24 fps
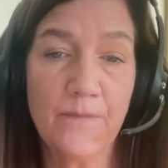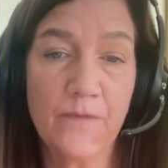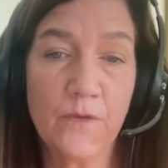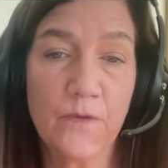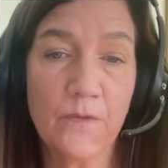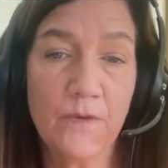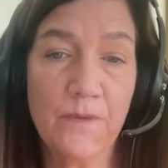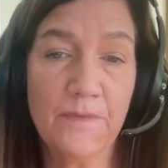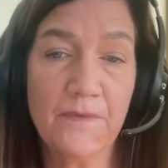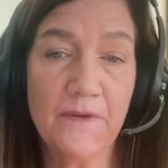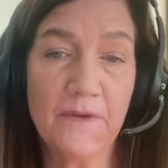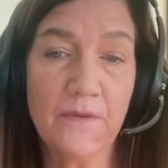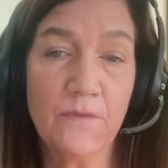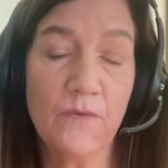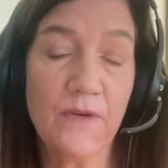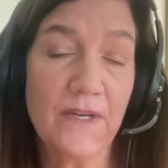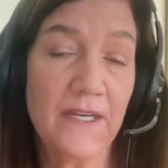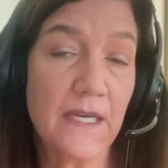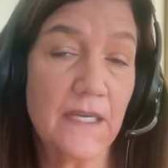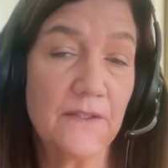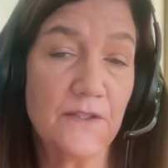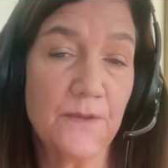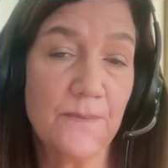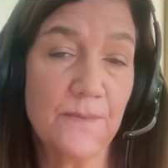We
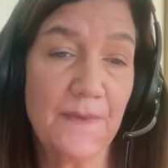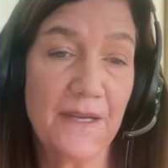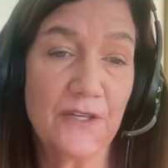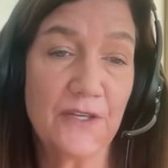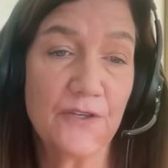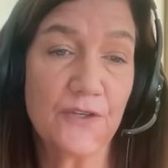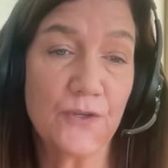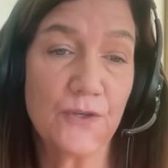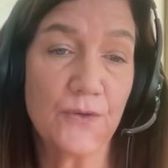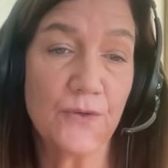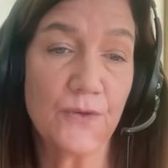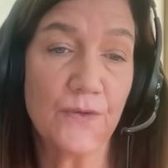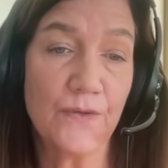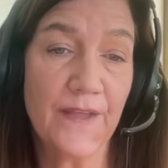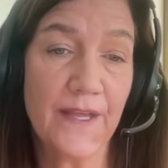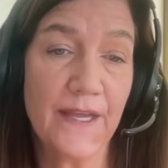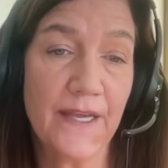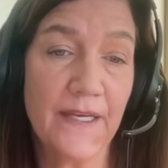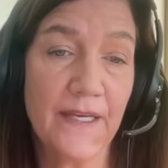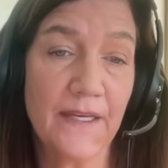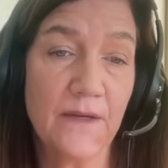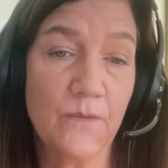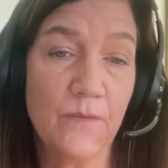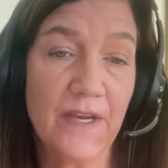got to make sure
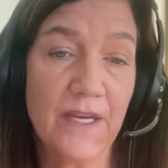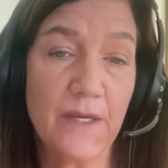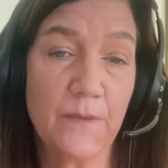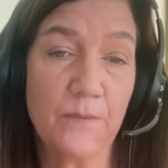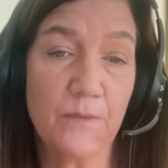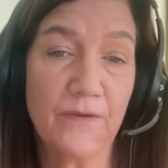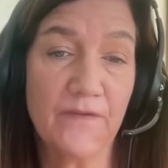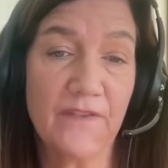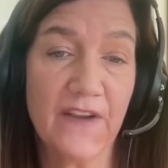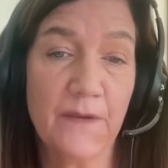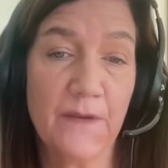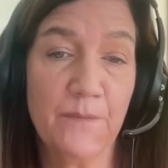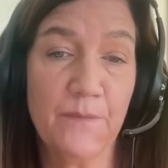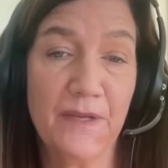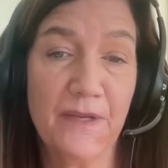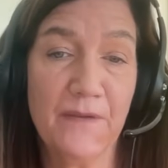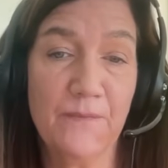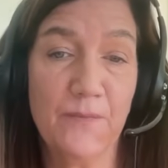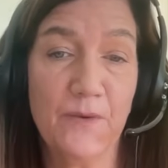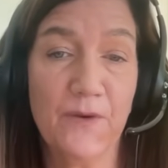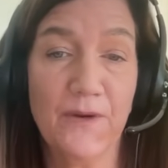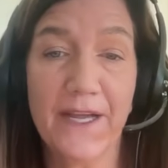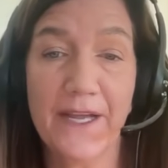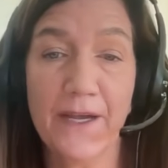that we can provide
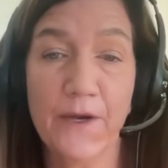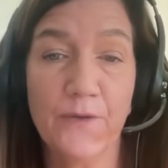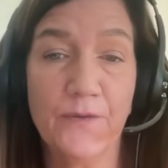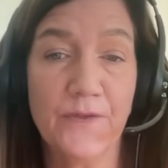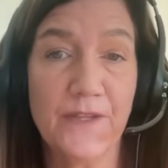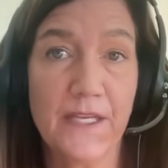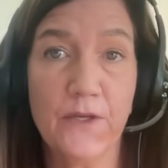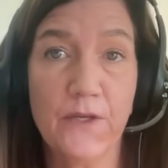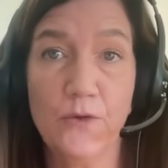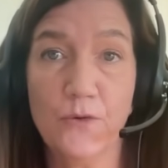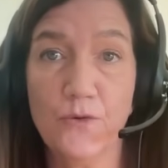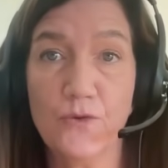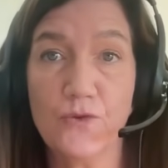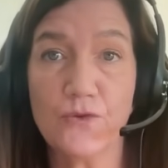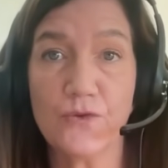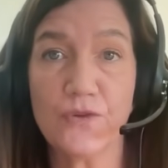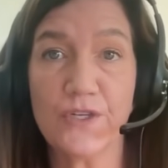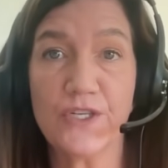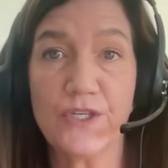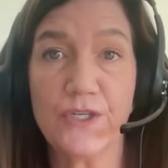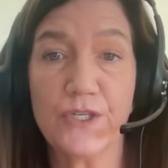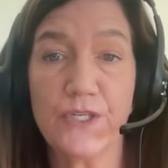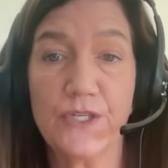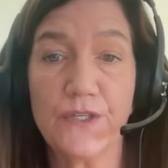people healthy,
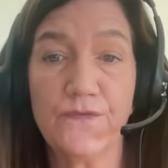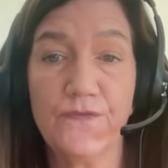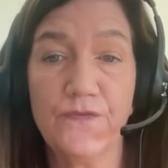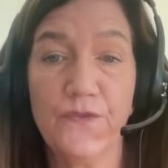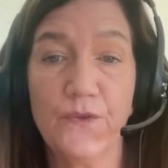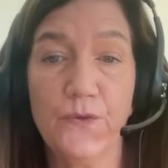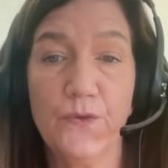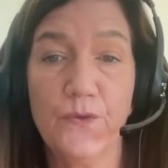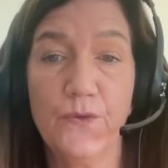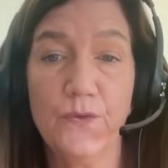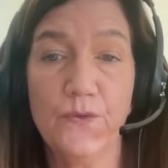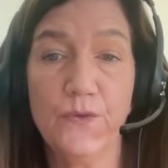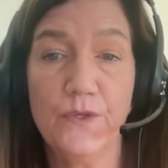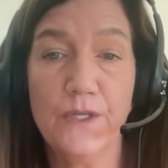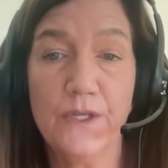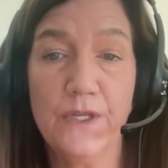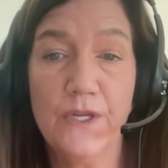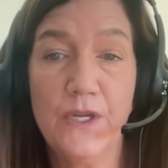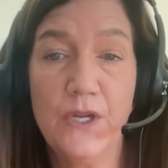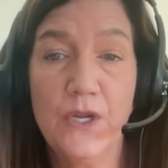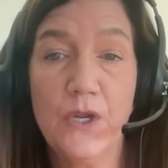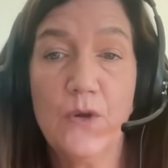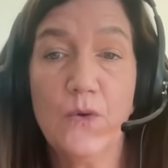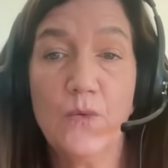nutritious food
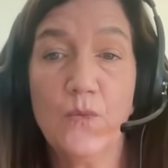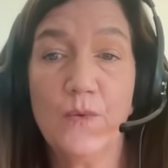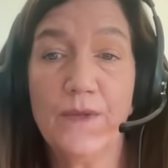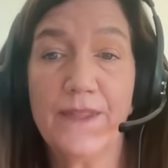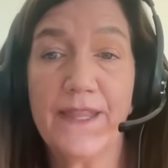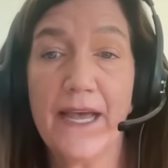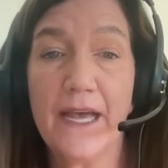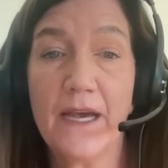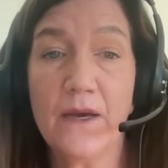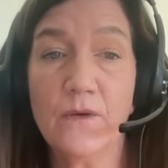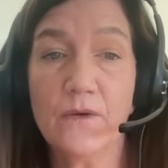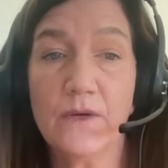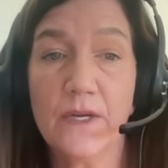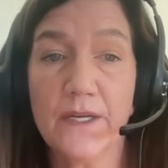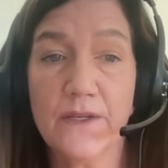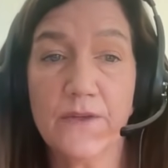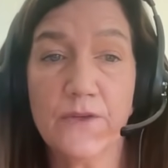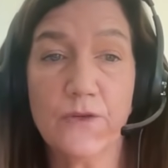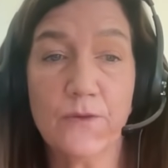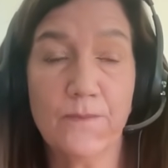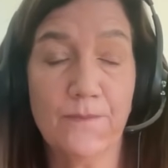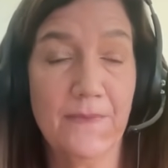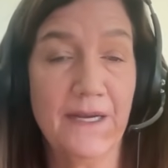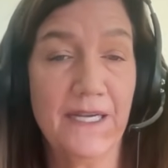without
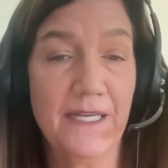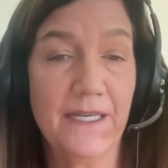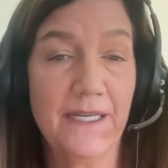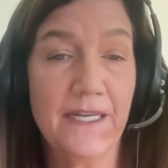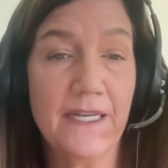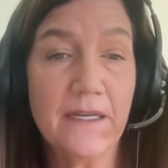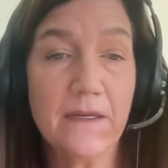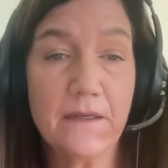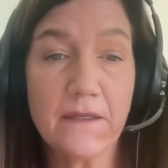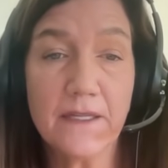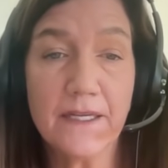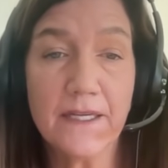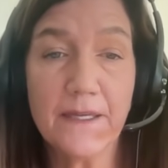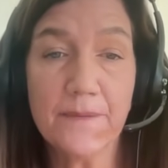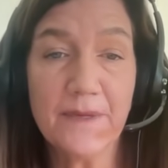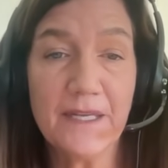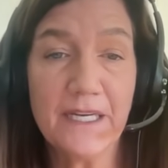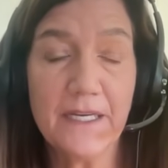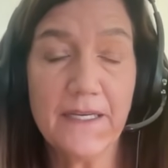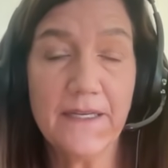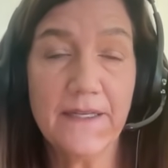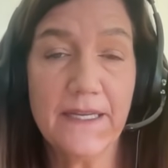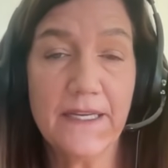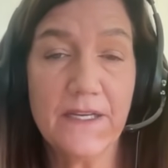undermining climate
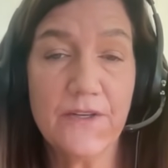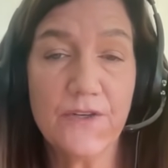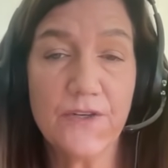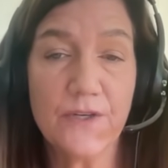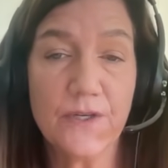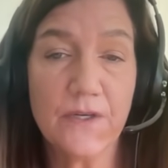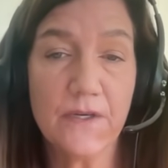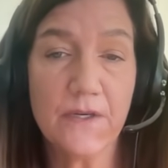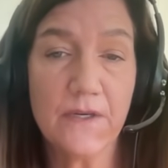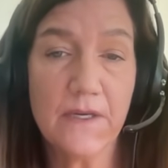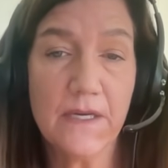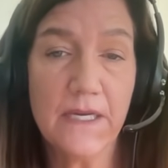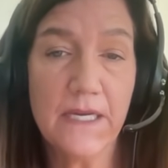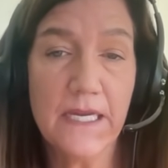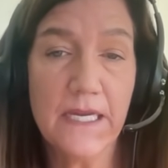and nature.